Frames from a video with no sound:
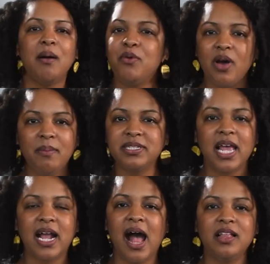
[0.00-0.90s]
I'm a
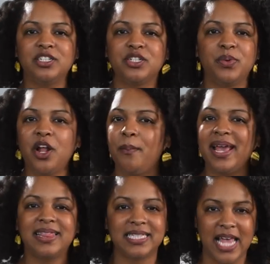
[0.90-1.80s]
psychologist. We don't
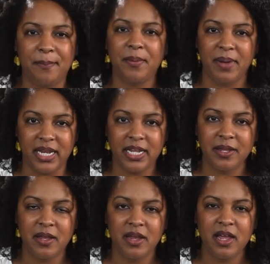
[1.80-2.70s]
make that type of money.
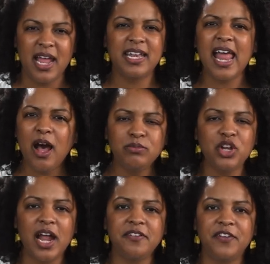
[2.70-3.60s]
And now I'm
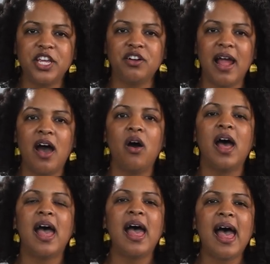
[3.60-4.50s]
trying to figure
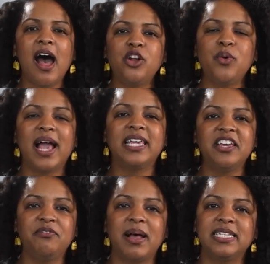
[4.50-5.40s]
out, how do I
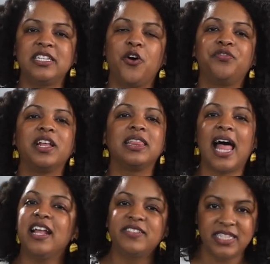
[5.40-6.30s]
give myself the
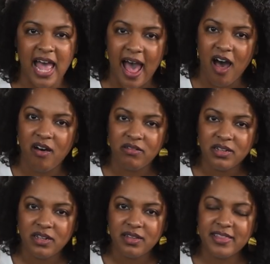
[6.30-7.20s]
lifestyle
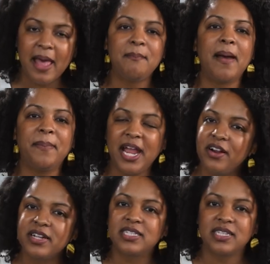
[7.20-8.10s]
that my
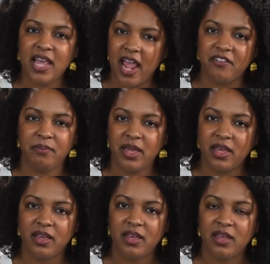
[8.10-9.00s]
parents gave
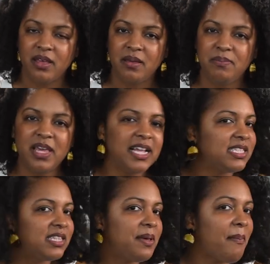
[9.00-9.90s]
me?
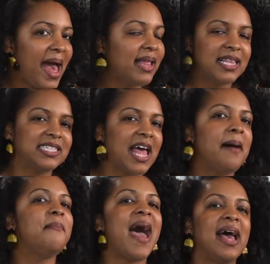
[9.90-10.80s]
Because the math is
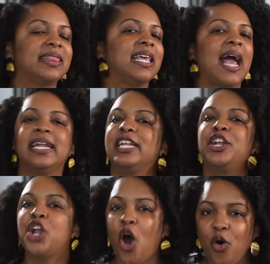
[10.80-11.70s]
not mathing. I
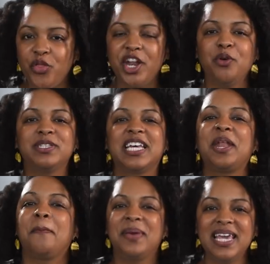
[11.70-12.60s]
didn't know that it was going
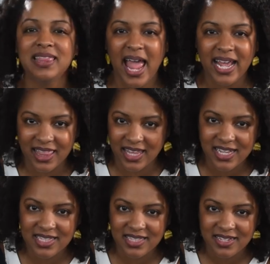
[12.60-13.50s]
to be like this.